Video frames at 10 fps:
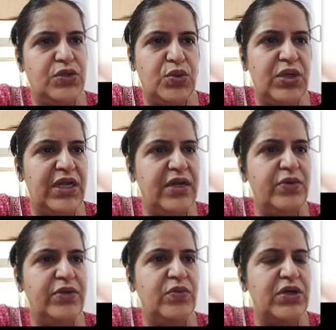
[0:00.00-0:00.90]
So clear
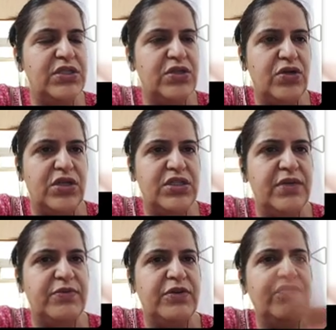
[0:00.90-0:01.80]
with what is the
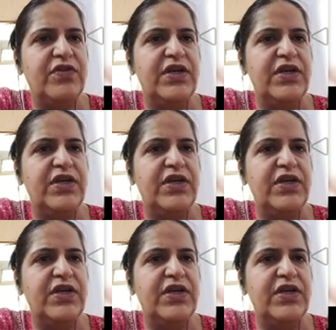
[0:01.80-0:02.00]
concept of